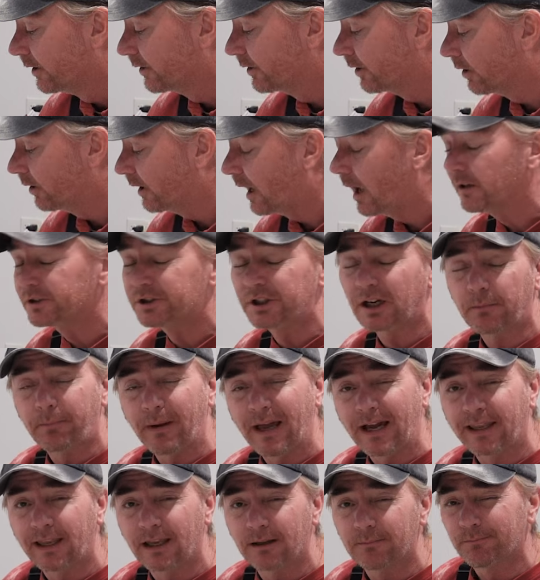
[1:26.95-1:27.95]
So I'll check
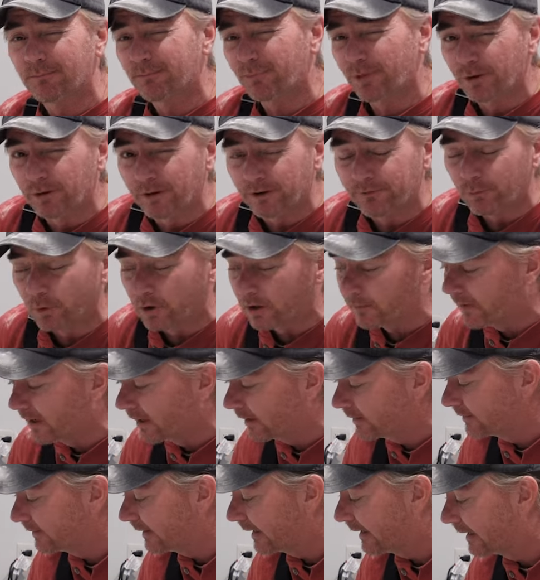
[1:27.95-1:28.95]
back in 30-40
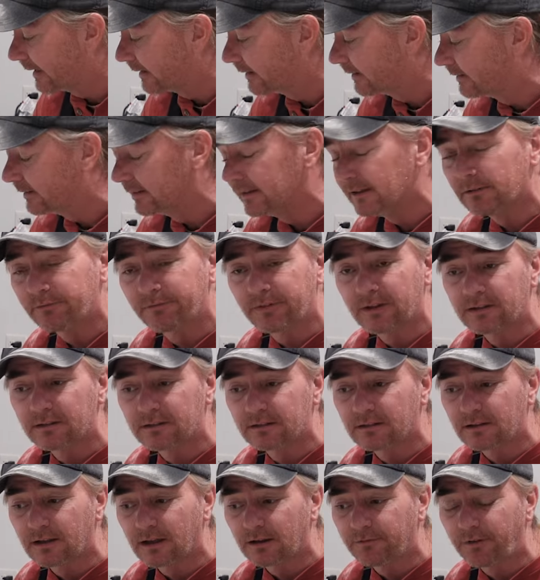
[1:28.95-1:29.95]
minutes and see if
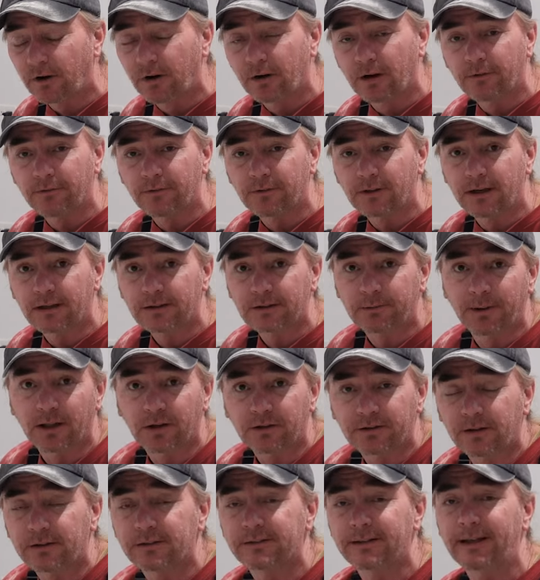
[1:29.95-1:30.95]
it's far enough along to be
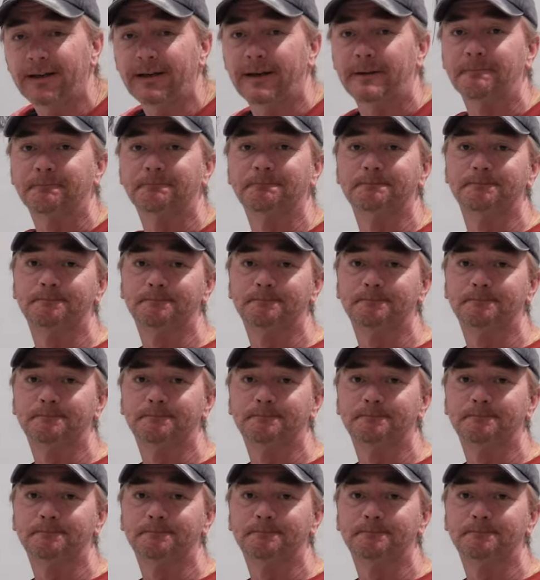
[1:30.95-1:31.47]
able to start sanding.